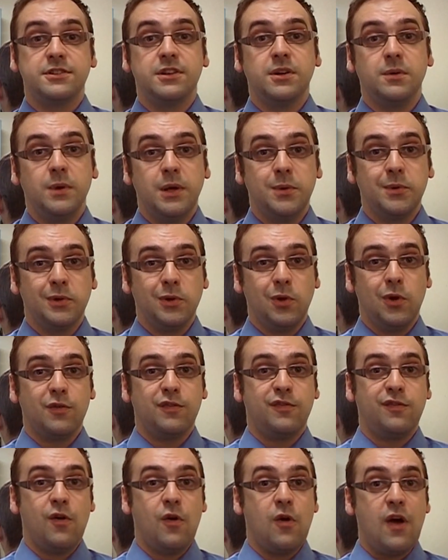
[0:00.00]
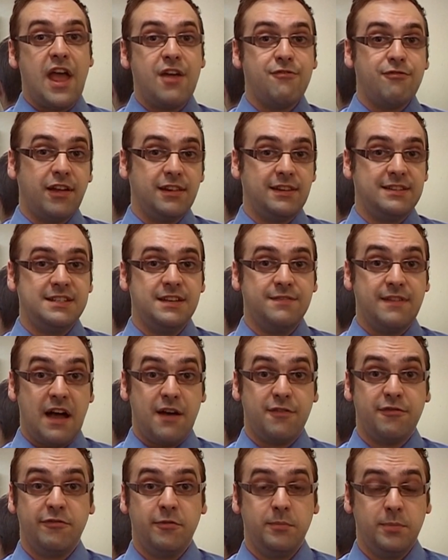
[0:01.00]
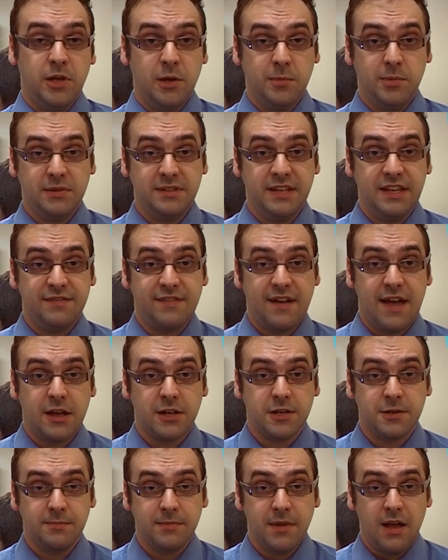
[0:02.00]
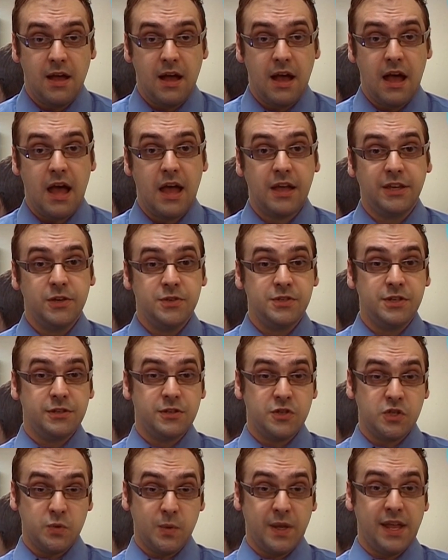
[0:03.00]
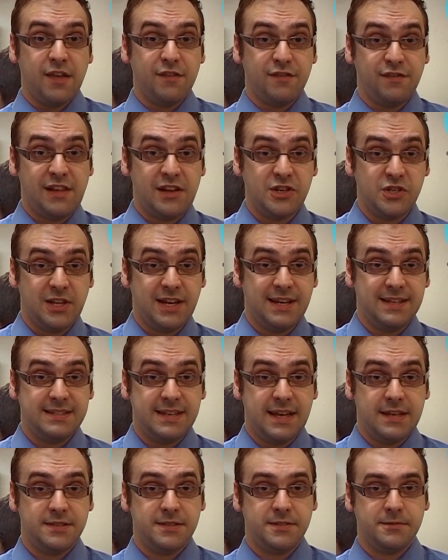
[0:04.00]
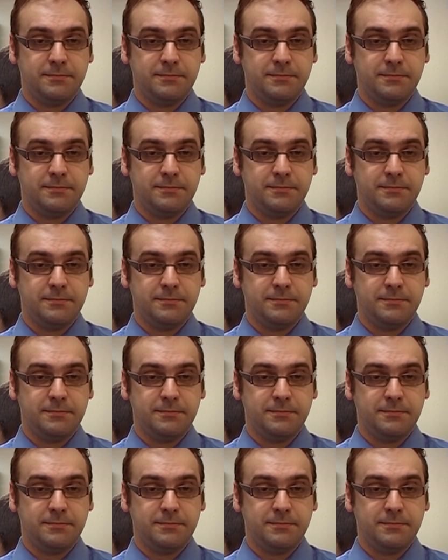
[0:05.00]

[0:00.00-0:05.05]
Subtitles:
we would look for a relative afferent pupil defect using the swinging flashlight test.